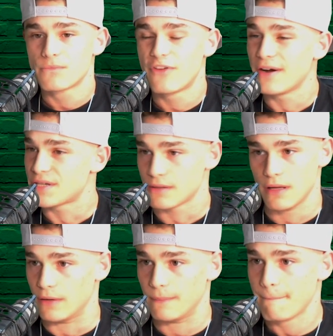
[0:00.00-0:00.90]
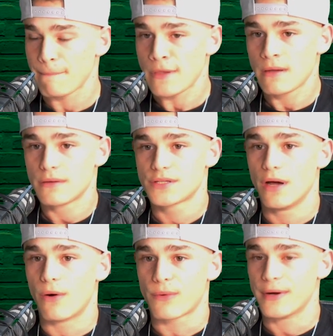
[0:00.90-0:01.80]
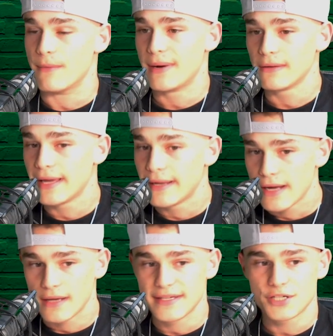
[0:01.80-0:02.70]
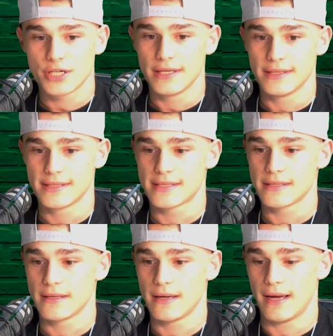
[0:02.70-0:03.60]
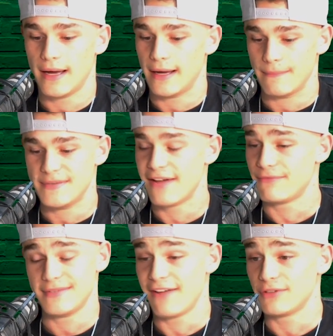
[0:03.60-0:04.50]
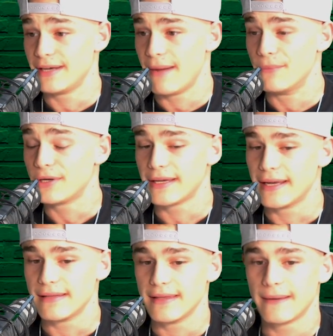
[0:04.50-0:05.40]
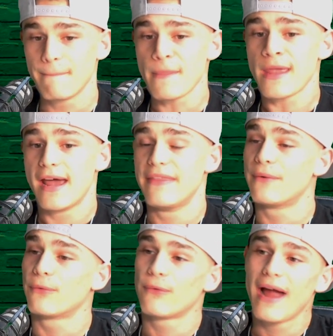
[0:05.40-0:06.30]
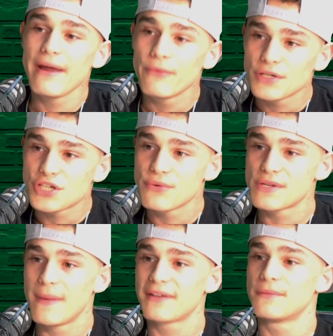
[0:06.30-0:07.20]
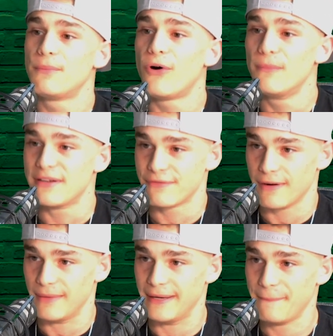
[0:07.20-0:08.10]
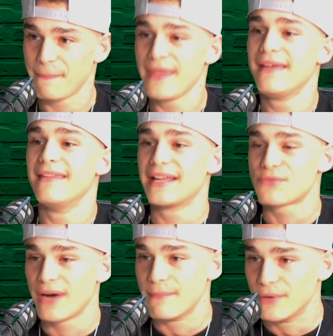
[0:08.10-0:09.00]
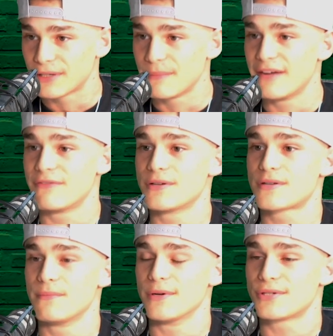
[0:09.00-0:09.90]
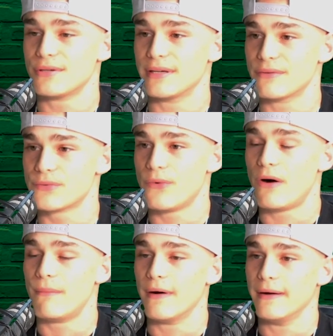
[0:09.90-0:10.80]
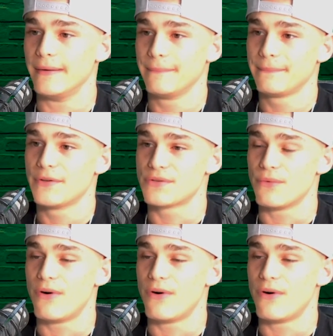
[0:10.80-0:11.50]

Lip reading: Very slow. So barely any auditions. Definitely not booking anything. And then right when she was about to pull me from it, that's when I booked my first commercial, and it was Walmart. It was a